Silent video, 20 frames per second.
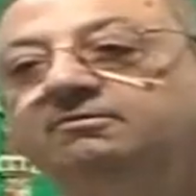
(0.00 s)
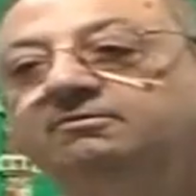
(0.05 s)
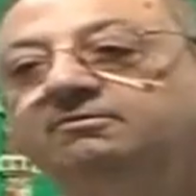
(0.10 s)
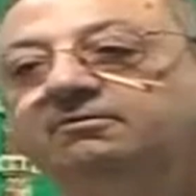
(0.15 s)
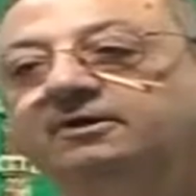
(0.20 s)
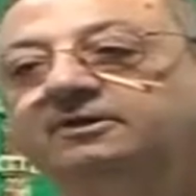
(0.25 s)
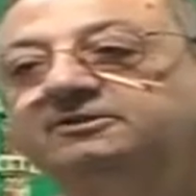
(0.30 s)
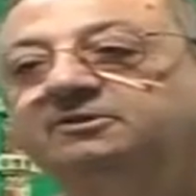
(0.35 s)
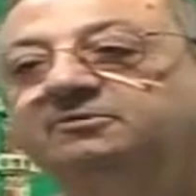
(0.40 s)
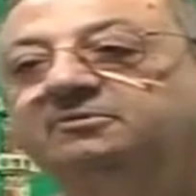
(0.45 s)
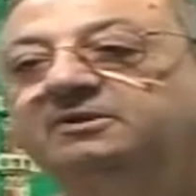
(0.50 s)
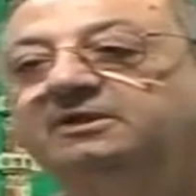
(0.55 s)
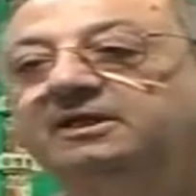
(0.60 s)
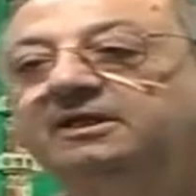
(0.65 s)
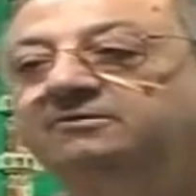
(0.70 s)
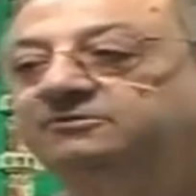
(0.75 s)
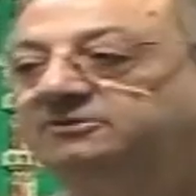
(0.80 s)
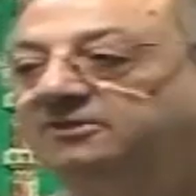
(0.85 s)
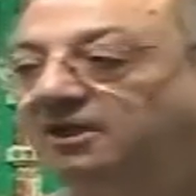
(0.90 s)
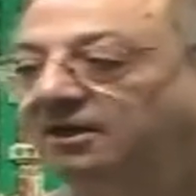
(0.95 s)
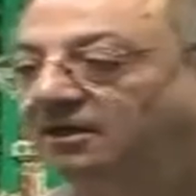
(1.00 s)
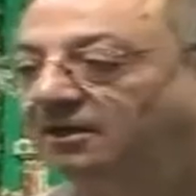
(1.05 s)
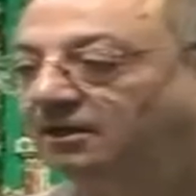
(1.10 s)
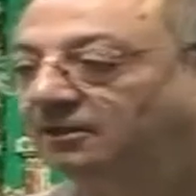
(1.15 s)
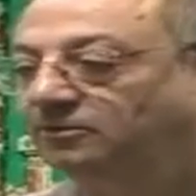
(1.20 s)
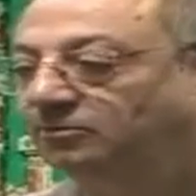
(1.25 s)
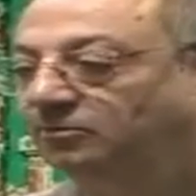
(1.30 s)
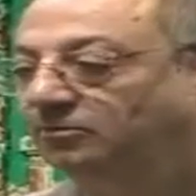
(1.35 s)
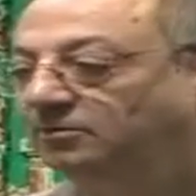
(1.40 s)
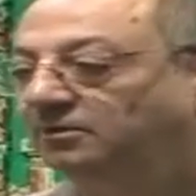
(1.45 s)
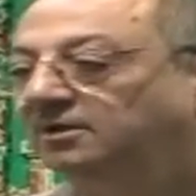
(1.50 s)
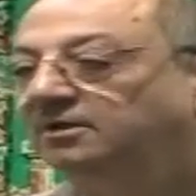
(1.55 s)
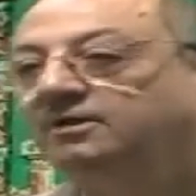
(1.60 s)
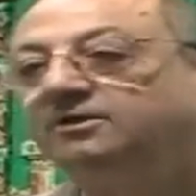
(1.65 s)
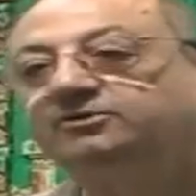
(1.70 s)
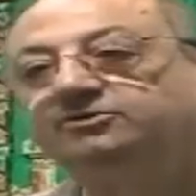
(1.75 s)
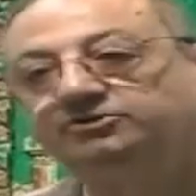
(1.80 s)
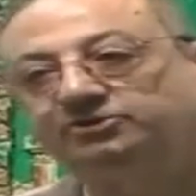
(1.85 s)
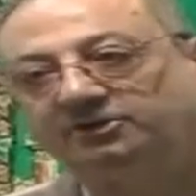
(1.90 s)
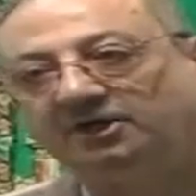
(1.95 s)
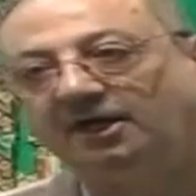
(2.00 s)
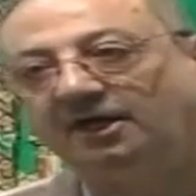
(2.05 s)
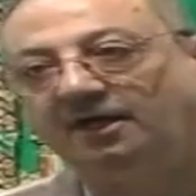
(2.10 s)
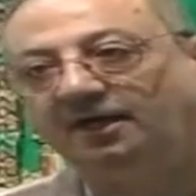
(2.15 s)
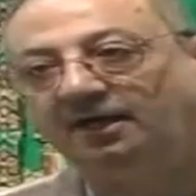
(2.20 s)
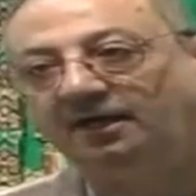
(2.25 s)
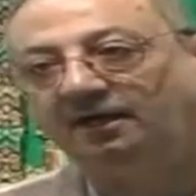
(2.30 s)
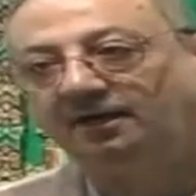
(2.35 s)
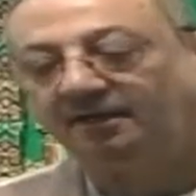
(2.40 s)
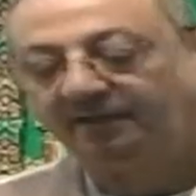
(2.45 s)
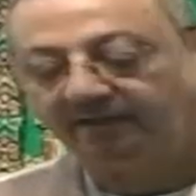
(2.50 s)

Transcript: What is the meaning of jarratun? Jar.